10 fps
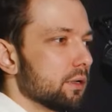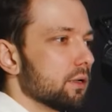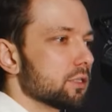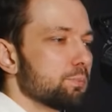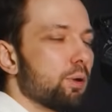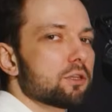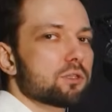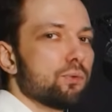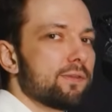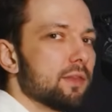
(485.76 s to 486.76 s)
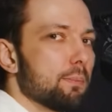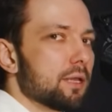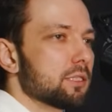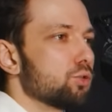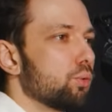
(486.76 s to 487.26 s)
spots within a
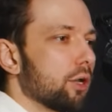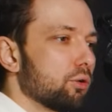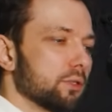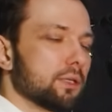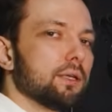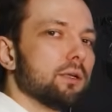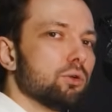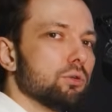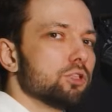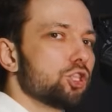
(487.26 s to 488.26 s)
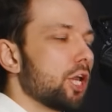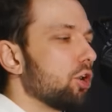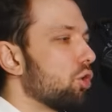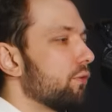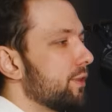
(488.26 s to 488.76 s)
passage where I could
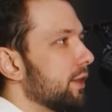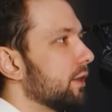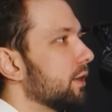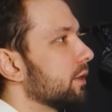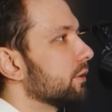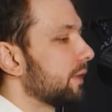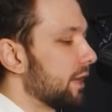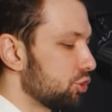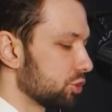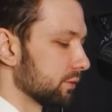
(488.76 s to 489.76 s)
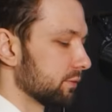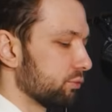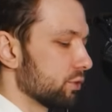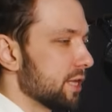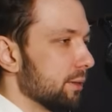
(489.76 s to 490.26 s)
shake off the tension,
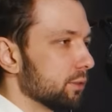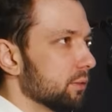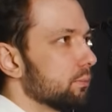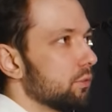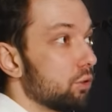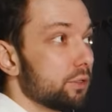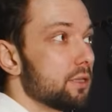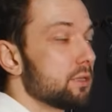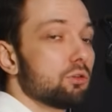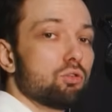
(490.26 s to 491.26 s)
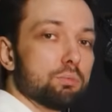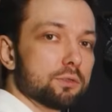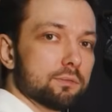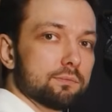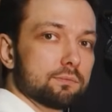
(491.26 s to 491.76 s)
for example, learning in groups.